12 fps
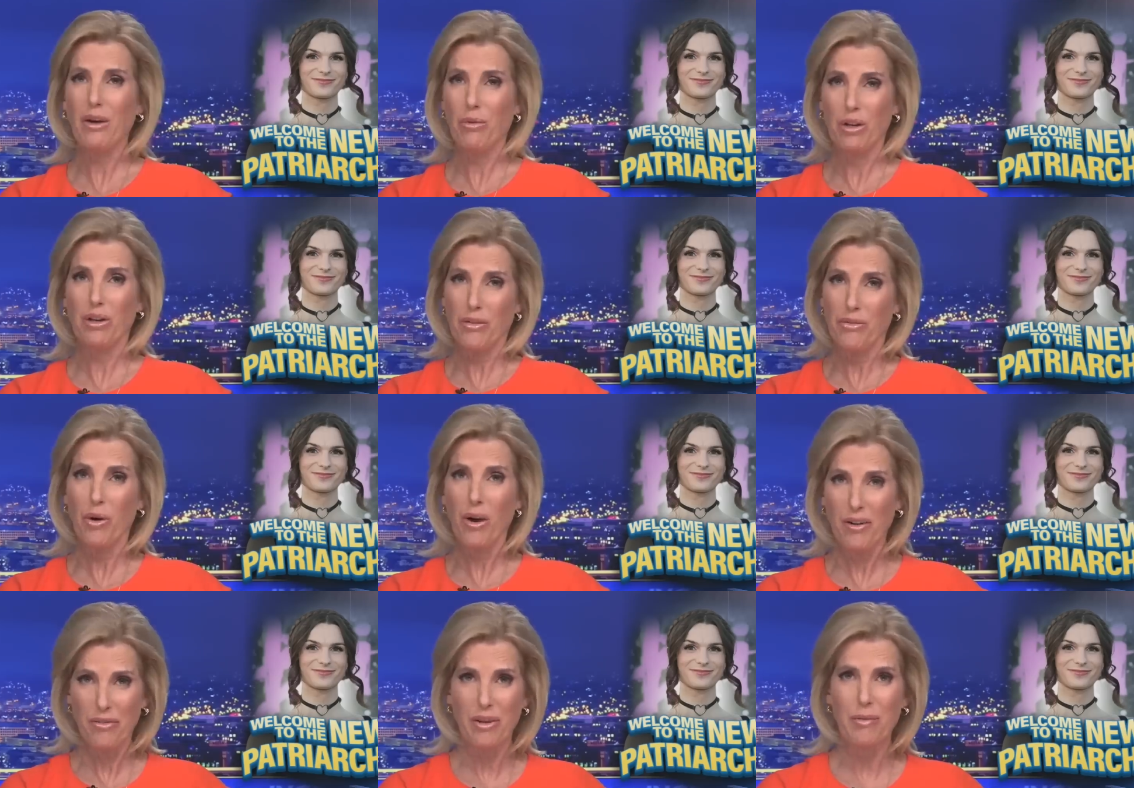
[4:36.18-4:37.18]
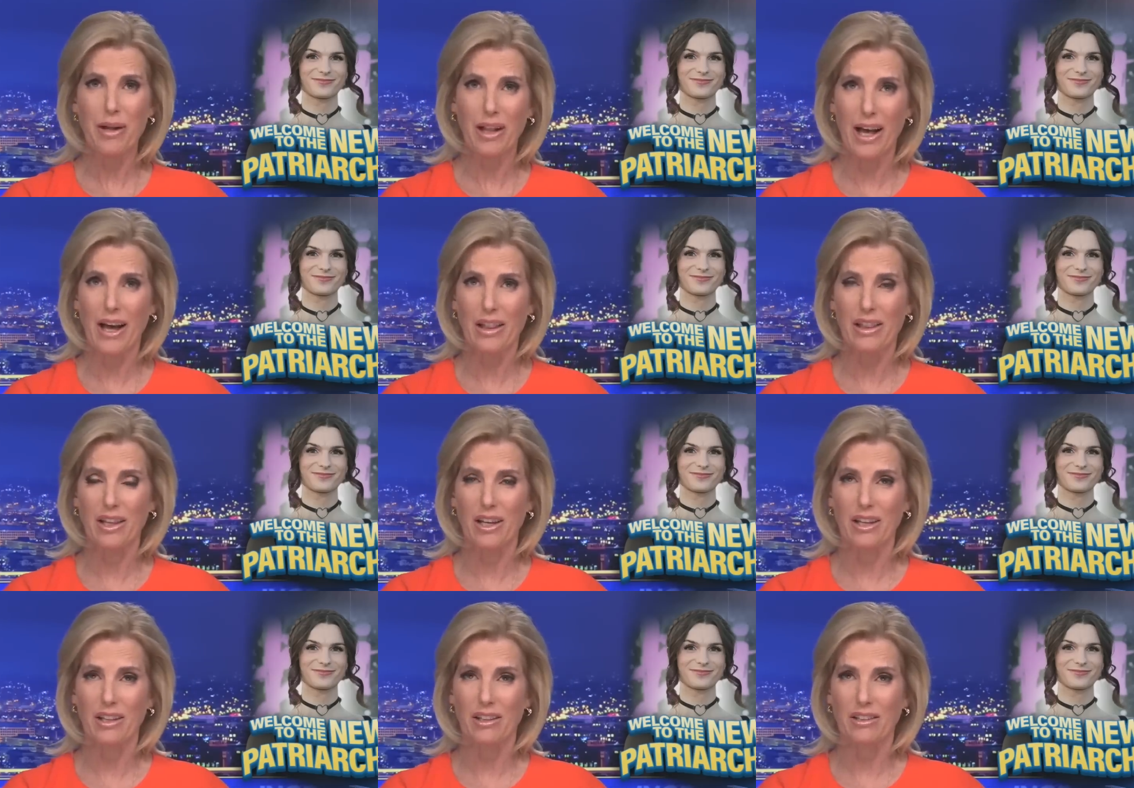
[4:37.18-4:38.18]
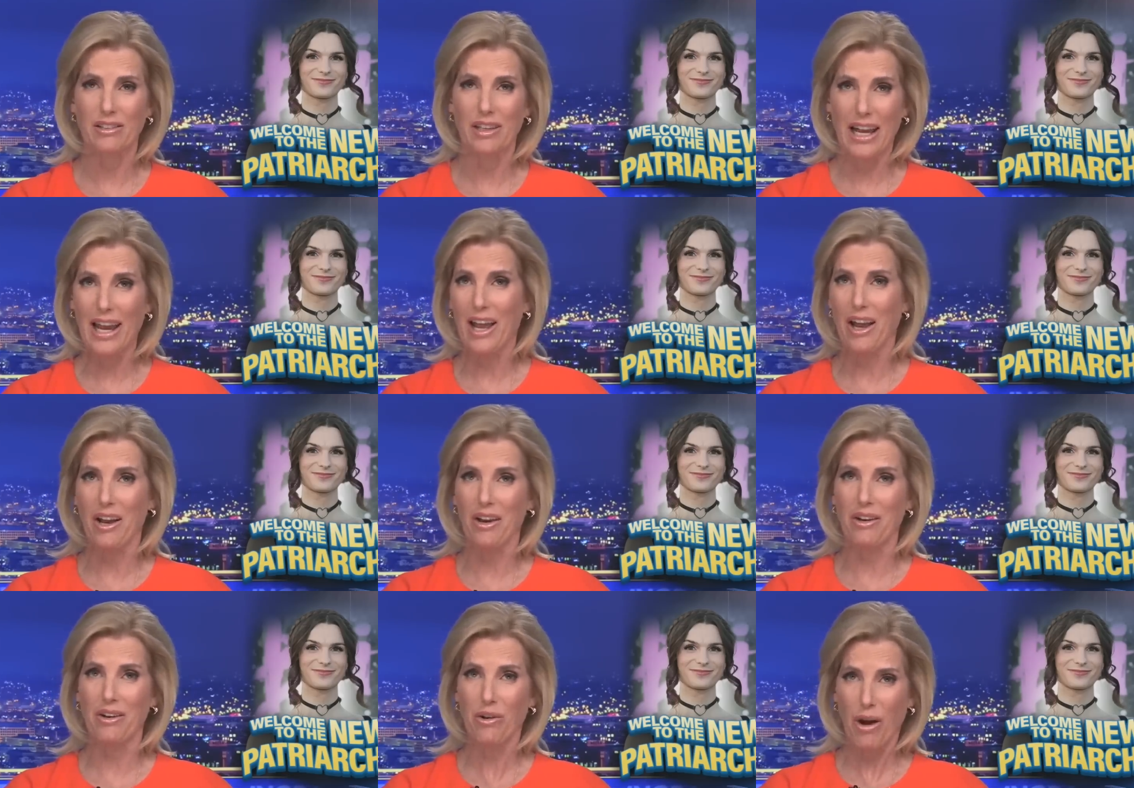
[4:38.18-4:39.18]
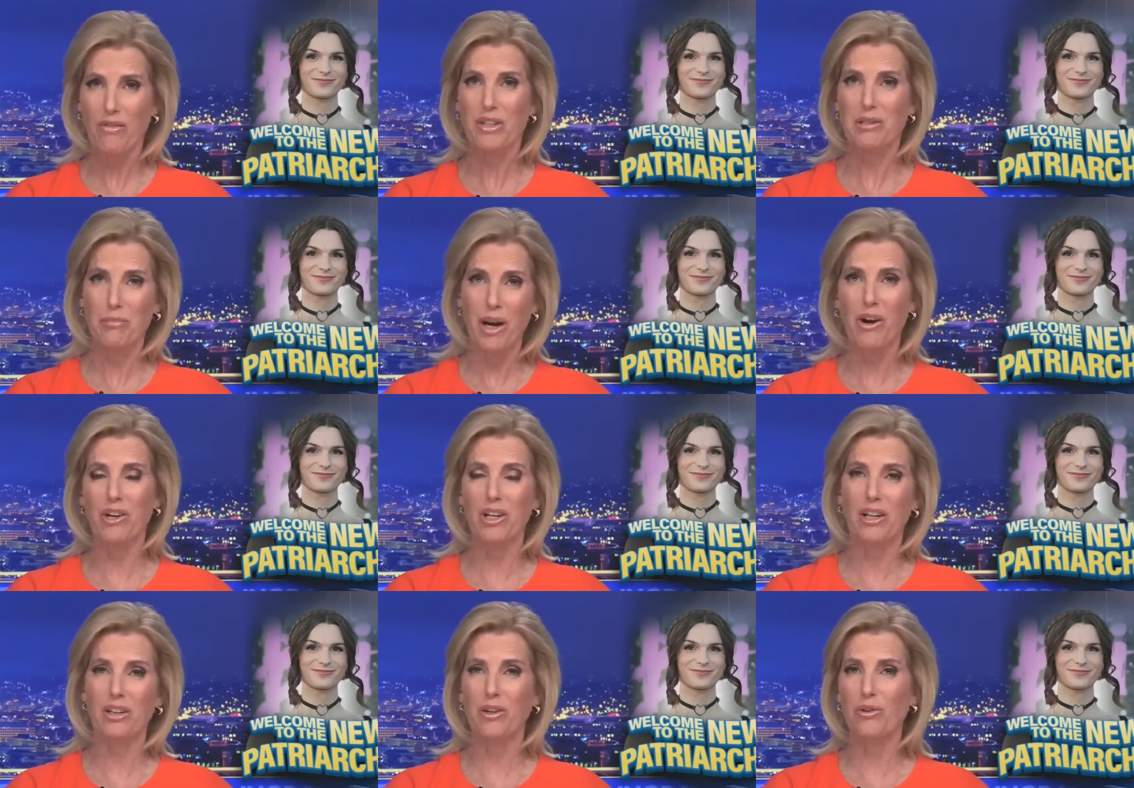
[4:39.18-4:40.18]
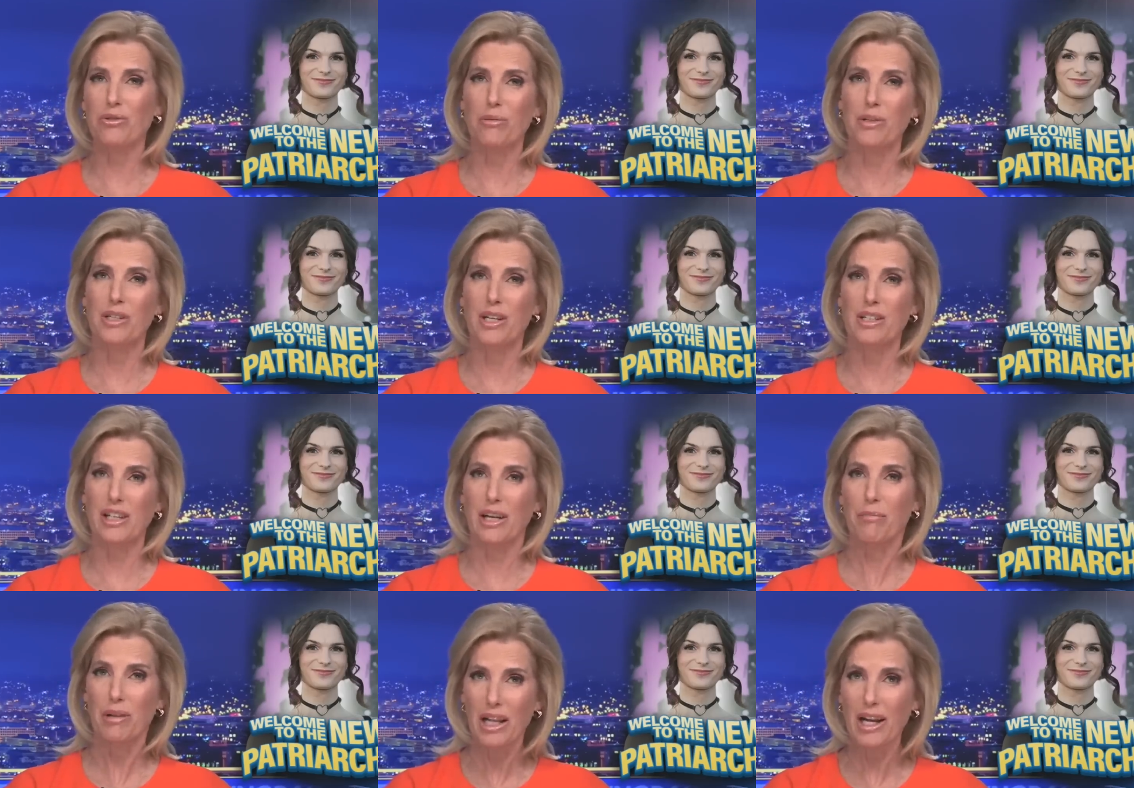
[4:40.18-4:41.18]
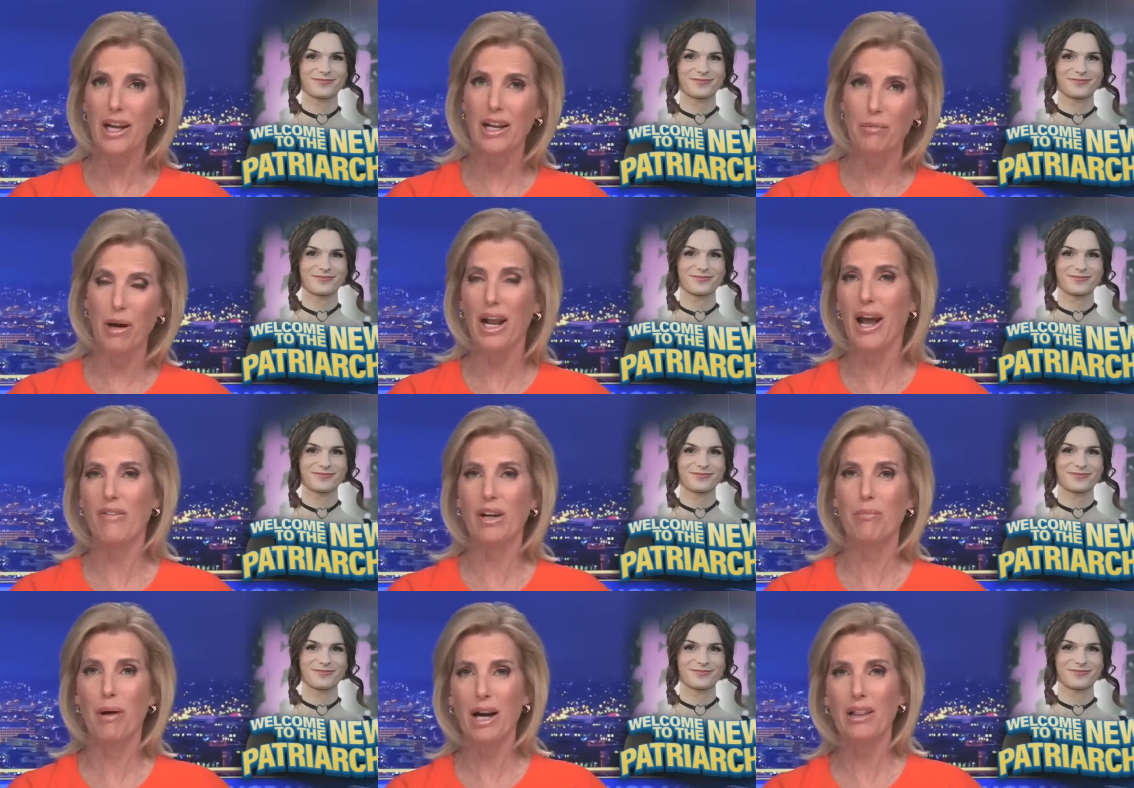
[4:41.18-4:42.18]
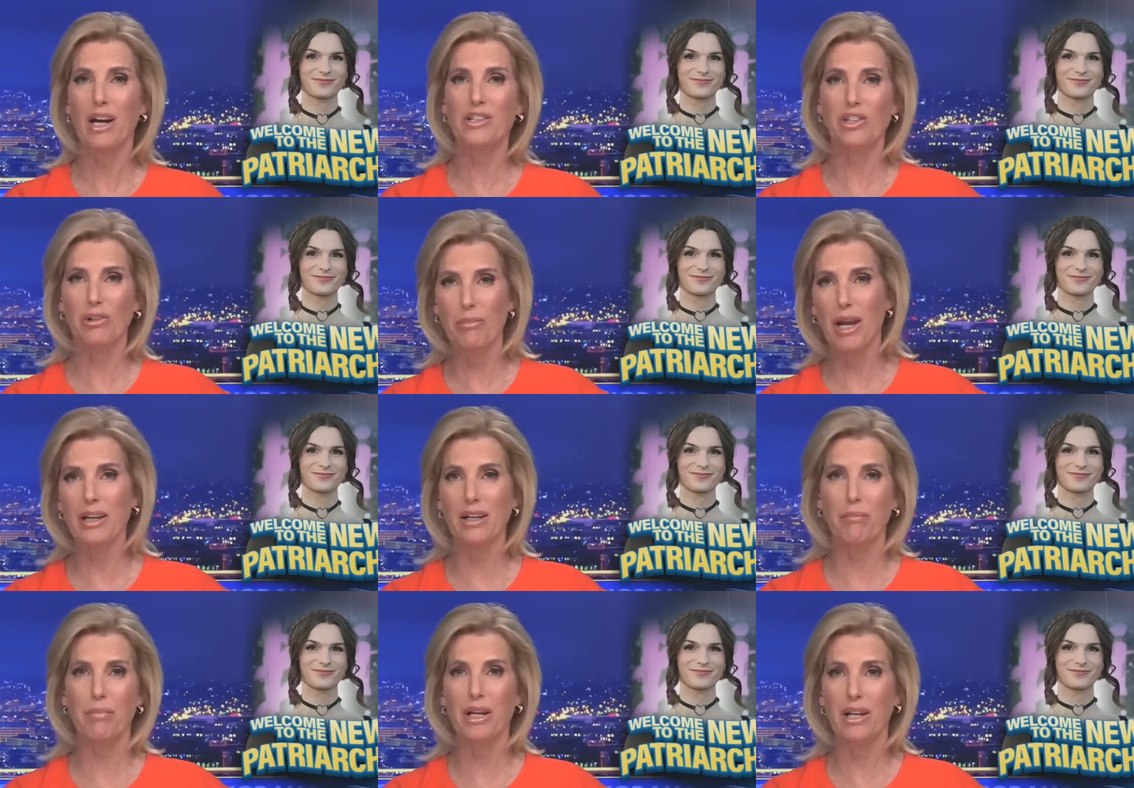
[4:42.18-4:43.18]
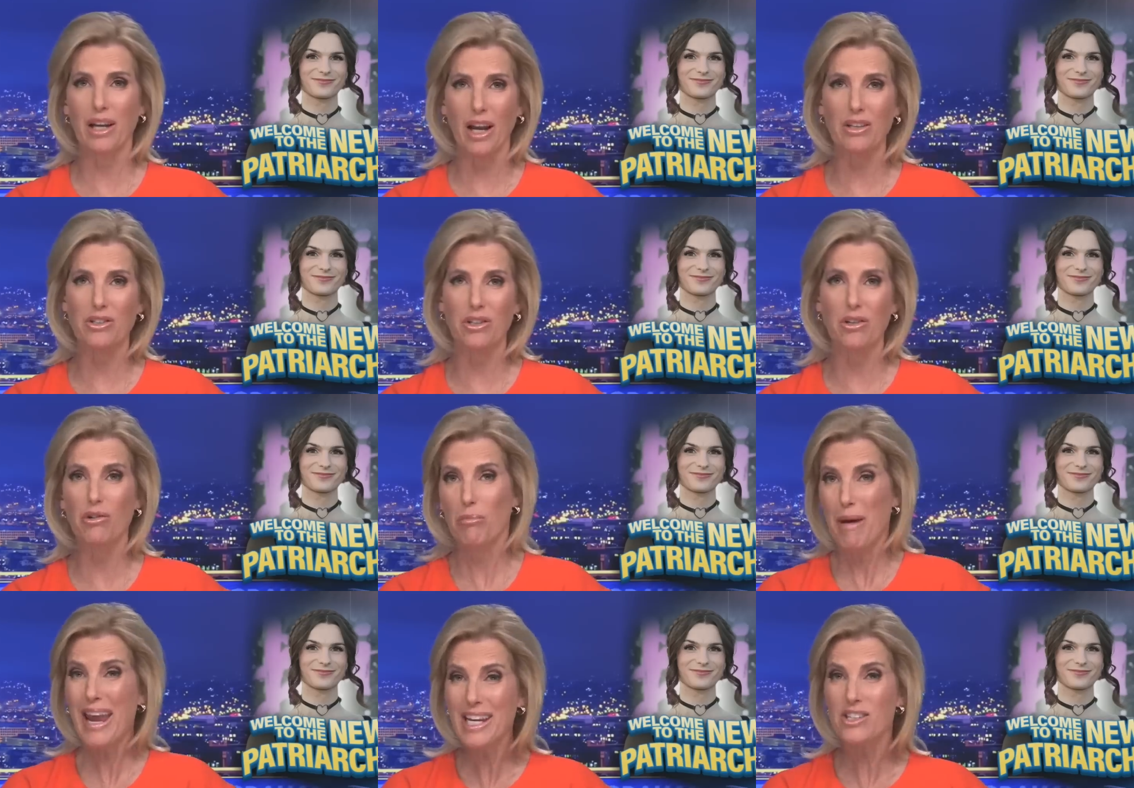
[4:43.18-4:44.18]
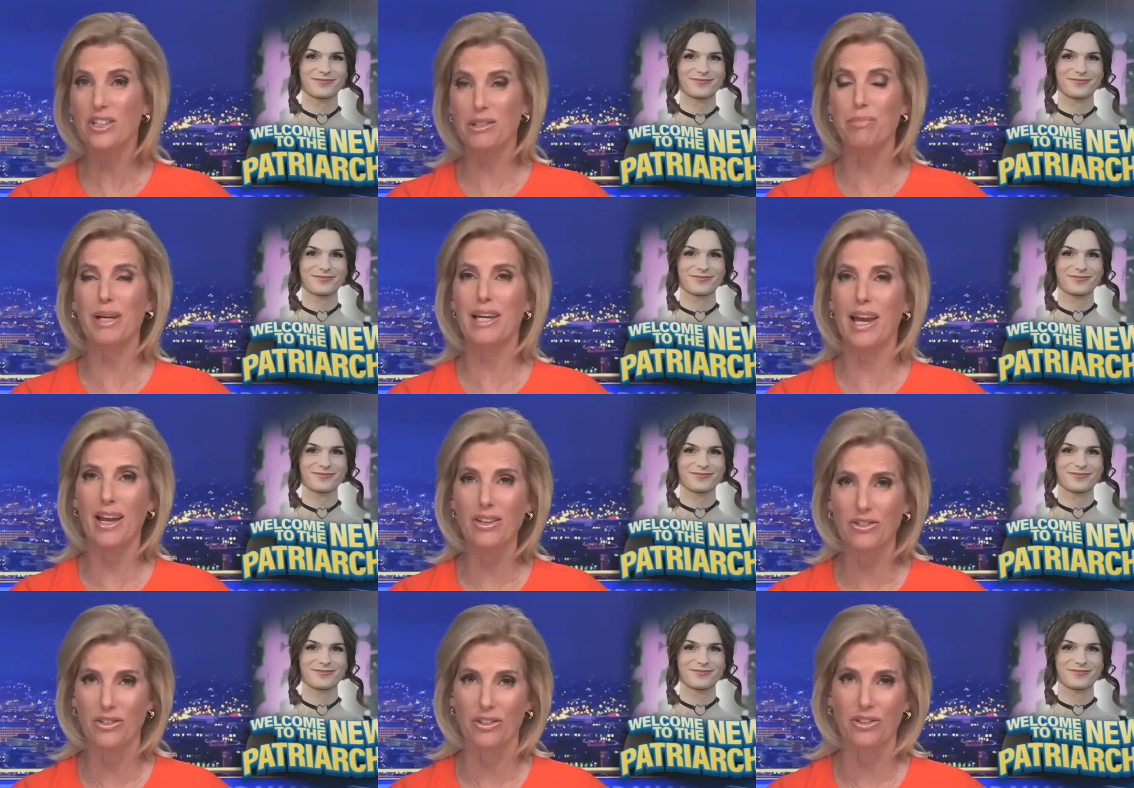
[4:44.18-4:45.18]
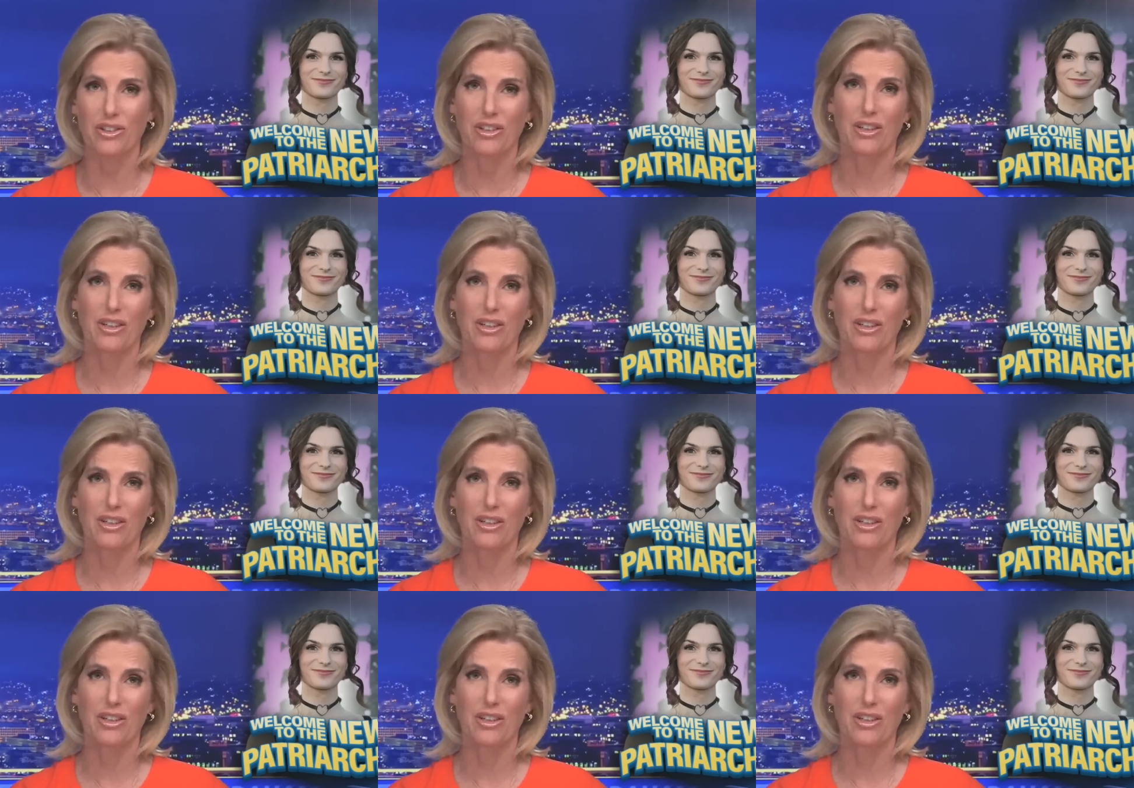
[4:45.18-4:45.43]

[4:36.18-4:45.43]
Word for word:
Speaker 1: well, if you're a female athlete, and you have the temerity, like those women did, to complain about having a biological man compete against you, you may just be canceled.